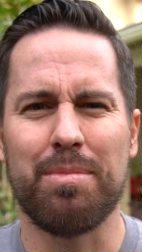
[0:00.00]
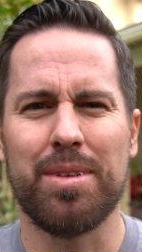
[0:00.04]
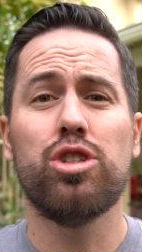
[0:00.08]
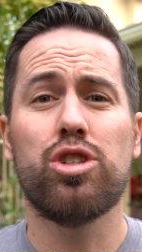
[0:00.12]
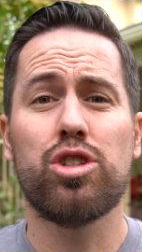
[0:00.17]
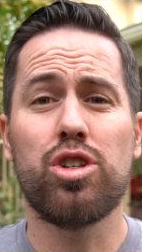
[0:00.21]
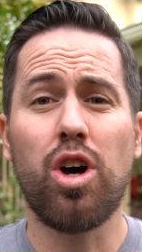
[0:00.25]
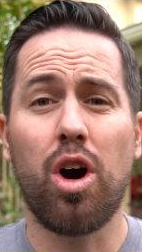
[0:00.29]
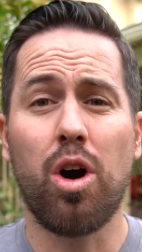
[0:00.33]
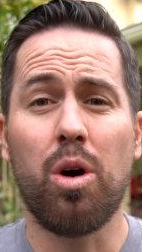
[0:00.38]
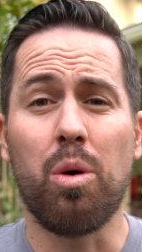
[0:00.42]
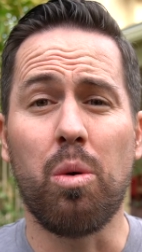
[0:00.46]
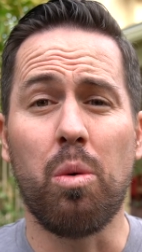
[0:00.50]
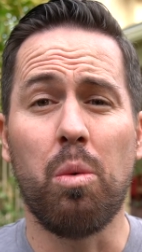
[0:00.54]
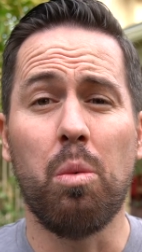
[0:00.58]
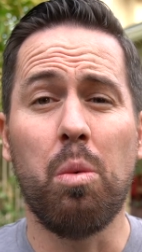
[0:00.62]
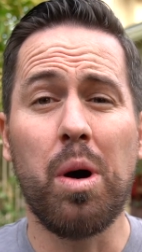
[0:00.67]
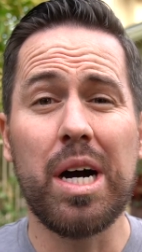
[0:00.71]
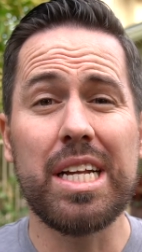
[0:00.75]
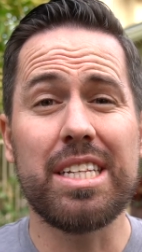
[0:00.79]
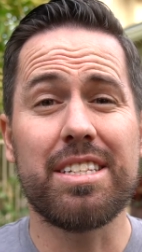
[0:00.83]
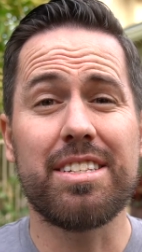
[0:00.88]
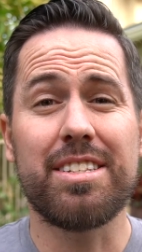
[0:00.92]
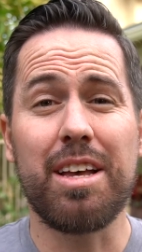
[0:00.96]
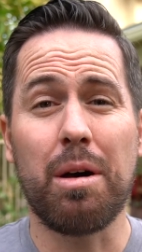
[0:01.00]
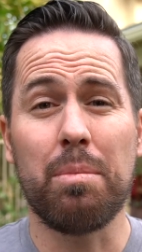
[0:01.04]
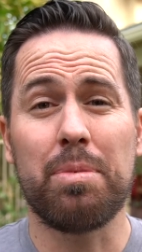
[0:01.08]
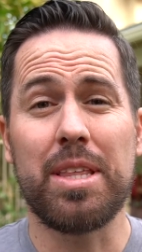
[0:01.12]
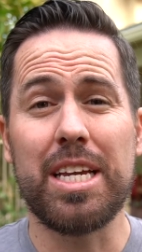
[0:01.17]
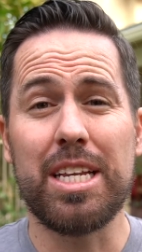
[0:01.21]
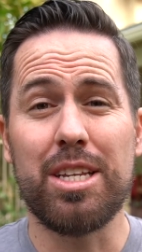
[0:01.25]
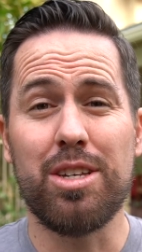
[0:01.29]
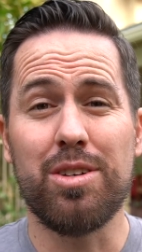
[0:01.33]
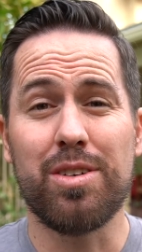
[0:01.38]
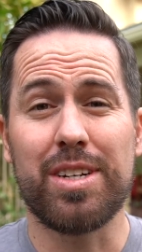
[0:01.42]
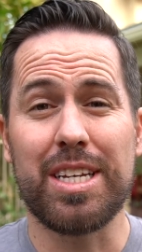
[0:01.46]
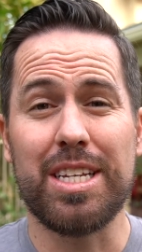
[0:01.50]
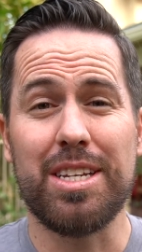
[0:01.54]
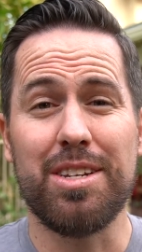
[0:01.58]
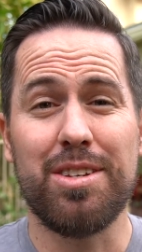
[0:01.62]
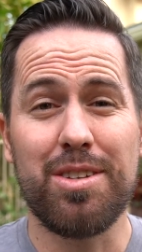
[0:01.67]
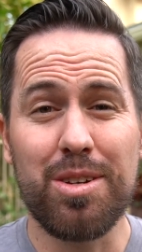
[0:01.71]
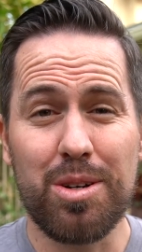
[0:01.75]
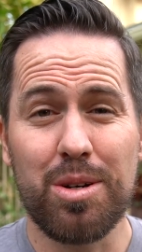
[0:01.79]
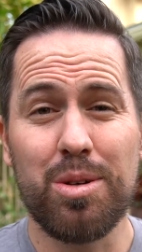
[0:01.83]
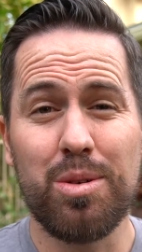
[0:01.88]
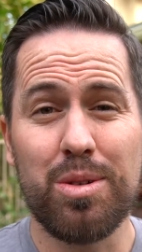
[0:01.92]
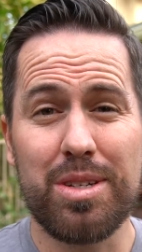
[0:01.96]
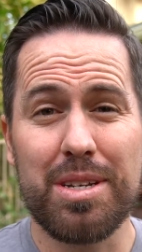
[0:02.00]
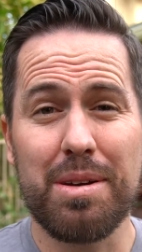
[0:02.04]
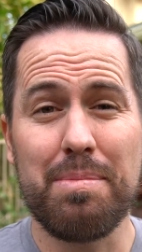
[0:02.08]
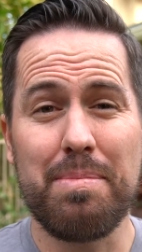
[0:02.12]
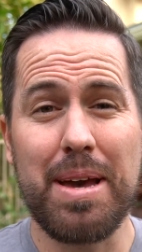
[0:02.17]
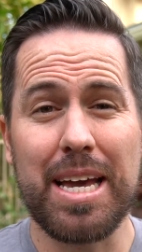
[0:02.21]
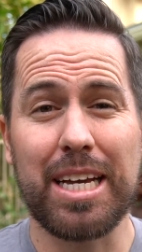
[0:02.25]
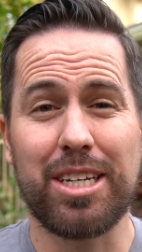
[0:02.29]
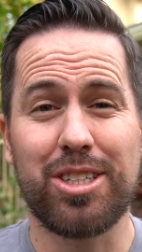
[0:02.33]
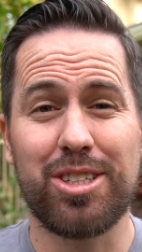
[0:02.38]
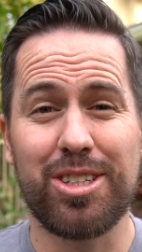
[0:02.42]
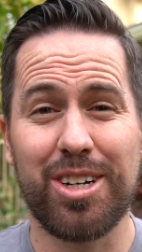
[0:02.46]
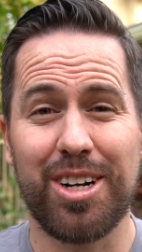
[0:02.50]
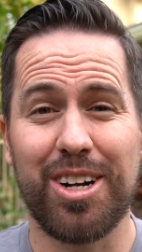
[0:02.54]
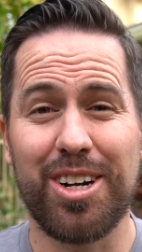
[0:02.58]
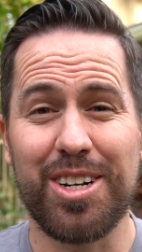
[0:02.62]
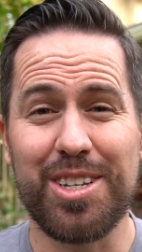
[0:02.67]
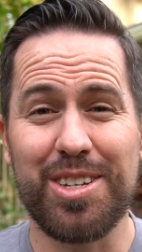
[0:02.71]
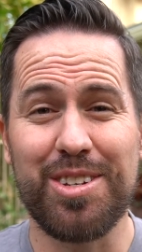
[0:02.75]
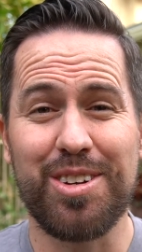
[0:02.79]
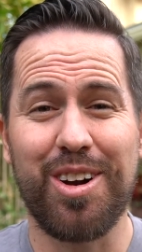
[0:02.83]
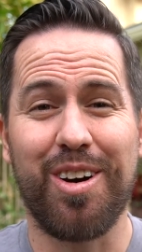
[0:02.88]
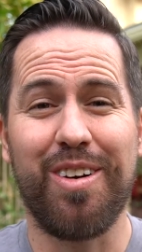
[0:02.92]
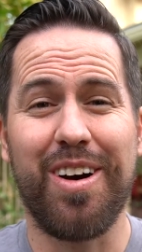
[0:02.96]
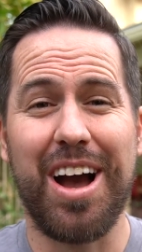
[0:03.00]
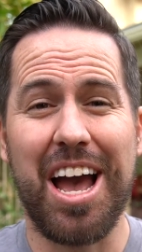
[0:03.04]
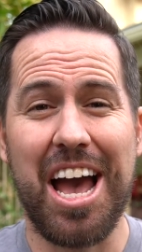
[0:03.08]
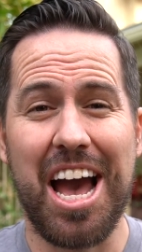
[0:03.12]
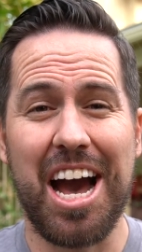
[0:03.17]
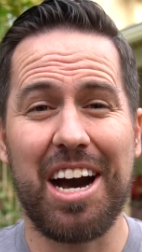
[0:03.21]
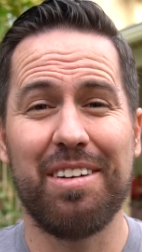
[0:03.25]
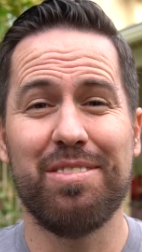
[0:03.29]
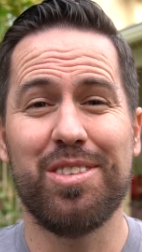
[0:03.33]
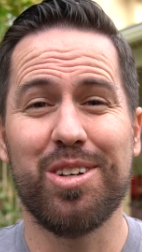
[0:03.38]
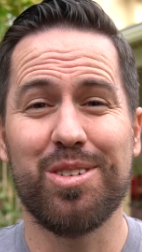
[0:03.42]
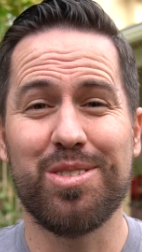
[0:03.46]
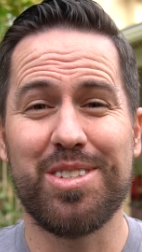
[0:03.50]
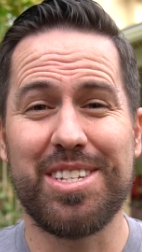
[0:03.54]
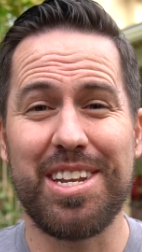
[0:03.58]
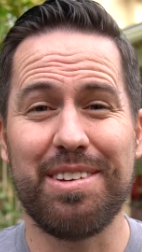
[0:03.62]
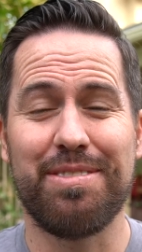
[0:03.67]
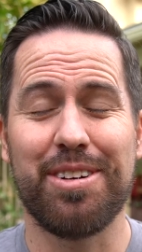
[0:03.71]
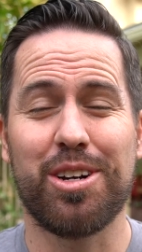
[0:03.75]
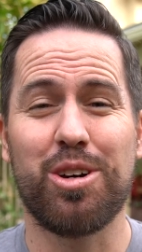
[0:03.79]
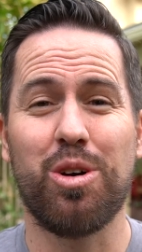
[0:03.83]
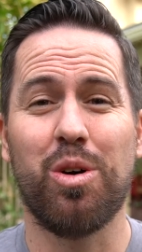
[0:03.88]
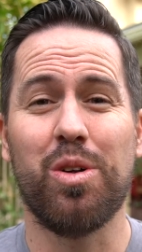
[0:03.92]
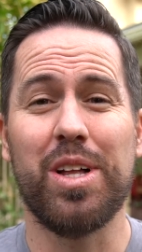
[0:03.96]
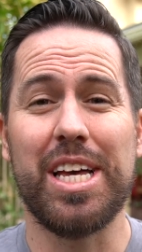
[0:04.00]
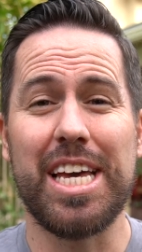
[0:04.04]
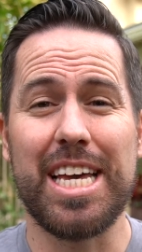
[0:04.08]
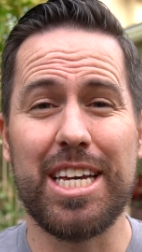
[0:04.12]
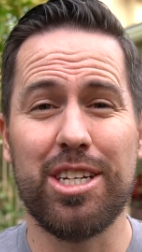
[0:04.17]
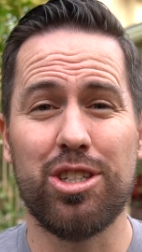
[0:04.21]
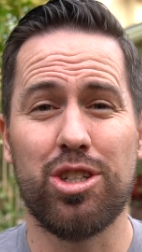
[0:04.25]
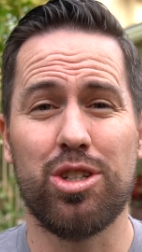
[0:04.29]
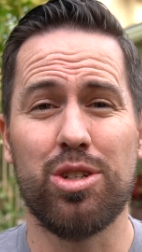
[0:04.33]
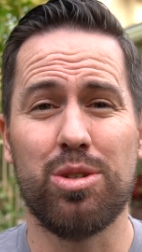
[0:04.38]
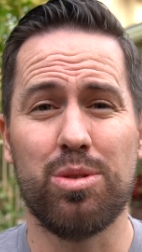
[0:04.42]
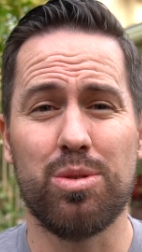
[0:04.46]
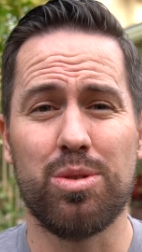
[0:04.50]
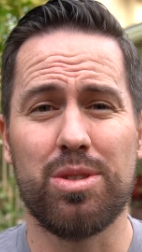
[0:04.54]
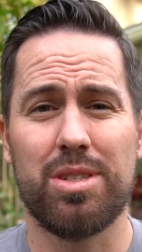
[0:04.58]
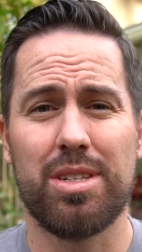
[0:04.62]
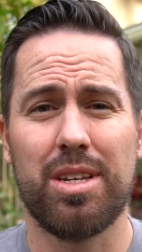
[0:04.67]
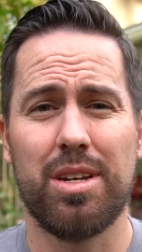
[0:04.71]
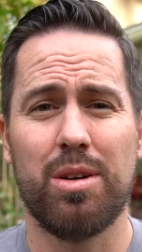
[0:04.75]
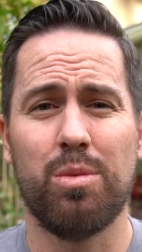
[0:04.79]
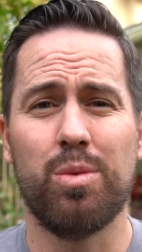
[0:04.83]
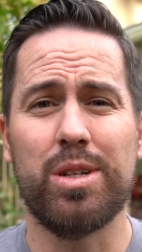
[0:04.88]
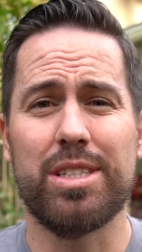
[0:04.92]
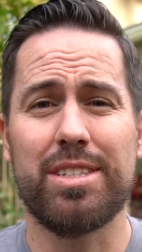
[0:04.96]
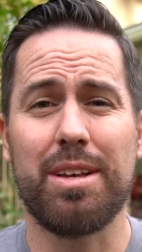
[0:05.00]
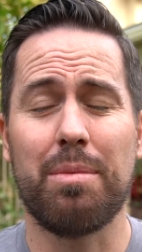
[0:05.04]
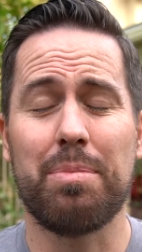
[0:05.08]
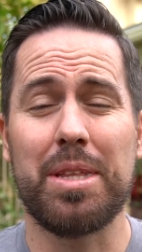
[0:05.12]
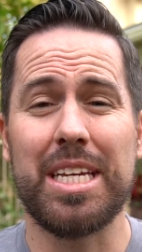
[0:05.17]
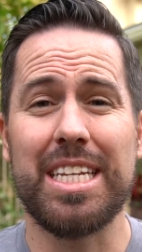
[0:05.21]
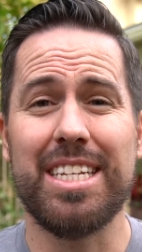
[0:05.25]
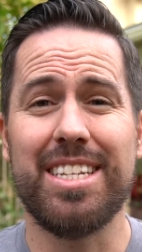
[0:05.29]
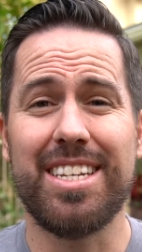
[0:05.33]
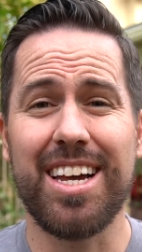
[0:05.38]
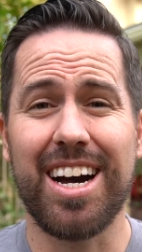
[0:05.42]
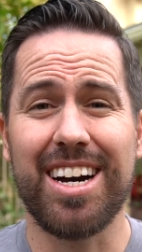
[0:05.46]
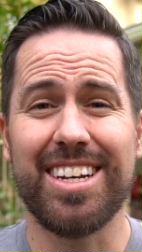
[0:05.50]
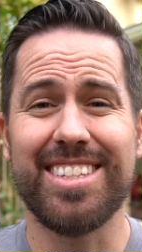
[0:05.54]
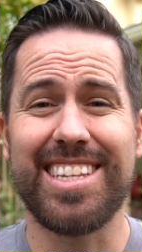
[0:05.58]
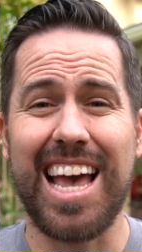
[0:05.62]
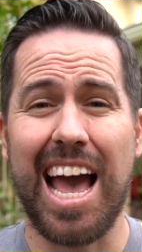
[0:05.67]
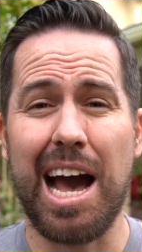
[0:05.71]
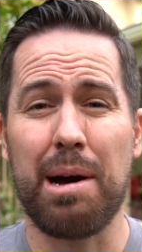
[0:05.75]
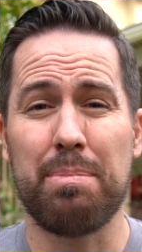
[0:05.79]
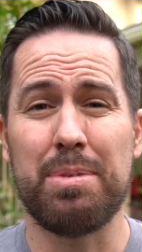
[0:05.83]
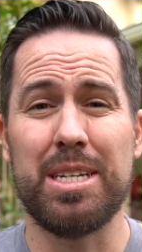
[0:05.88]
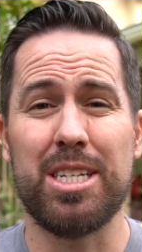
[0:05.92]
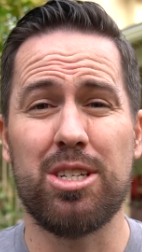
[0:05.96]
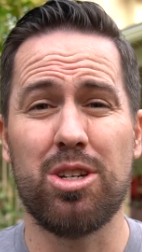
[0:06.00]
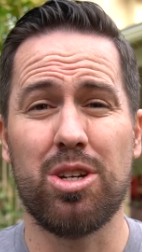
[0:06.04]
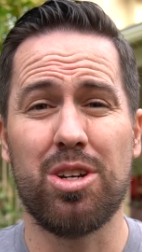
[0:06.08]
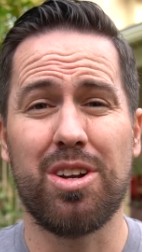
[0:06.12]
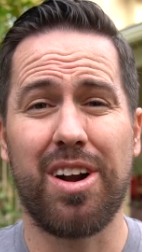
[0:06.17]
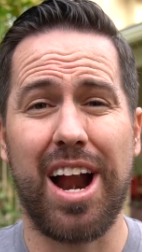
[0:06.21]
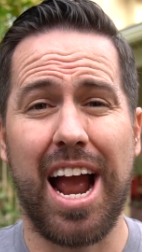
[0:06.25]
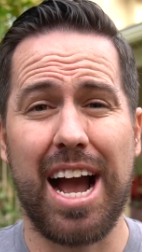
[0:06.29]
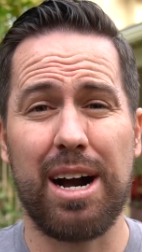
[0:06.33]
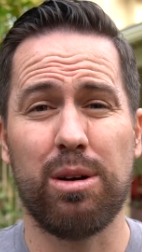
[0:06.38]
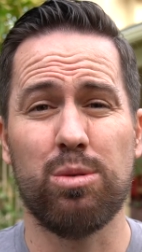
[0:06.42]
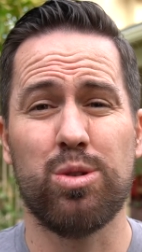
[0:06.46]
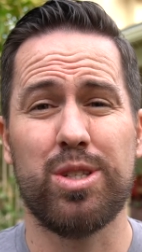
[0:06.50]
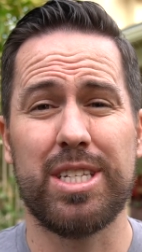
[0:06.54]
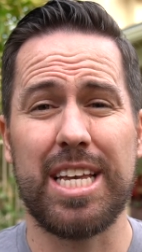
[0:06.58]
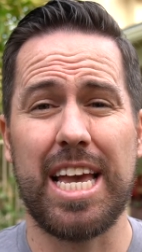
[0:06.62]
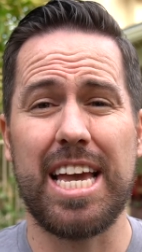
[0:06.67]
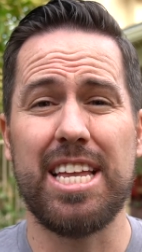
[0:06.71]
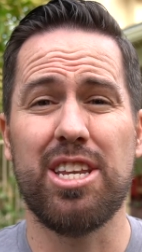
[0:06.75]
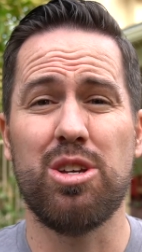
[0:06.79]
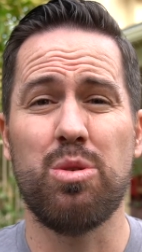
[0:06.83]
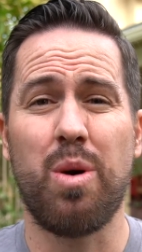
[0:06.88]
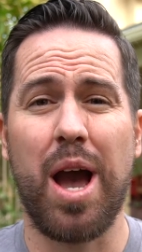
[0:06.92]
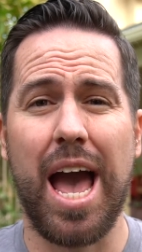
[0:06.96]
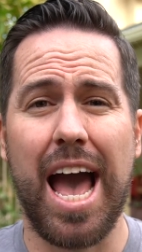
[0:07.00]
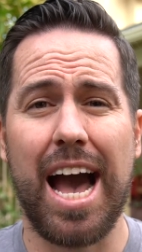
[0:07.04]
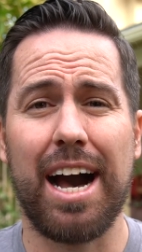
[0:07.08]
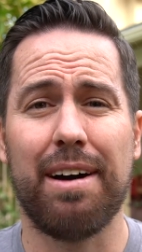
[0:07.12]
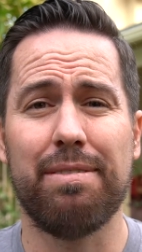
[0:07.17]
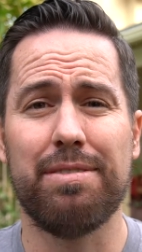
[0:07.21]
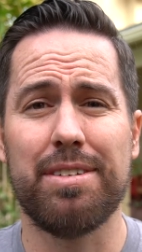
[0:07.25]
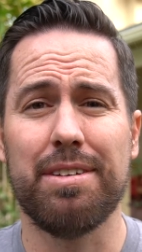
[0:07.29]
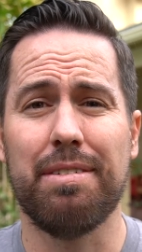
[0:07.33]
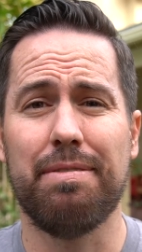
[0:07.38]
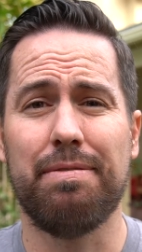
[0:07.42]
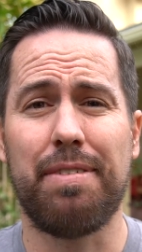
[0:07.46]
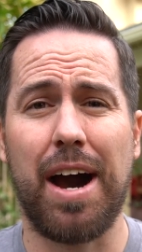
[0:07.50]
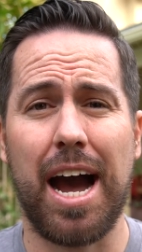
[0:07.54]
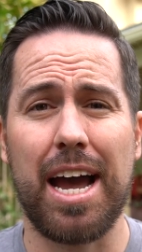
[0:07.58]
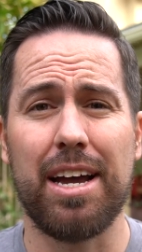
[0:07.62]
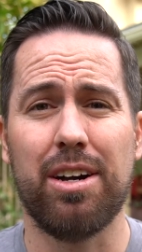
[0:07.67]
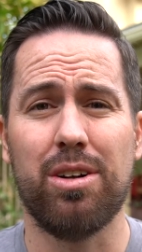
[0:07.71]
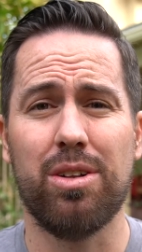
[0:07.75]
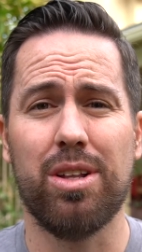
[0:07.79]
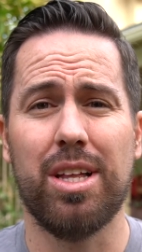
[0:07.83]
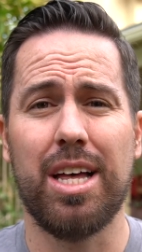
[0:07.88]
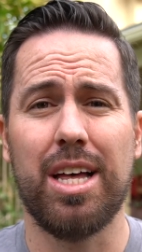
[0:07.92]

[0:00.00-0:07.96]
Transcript: So, what's something you can do to make sure you don't have those difficult issues when something does happen to your house and you have to file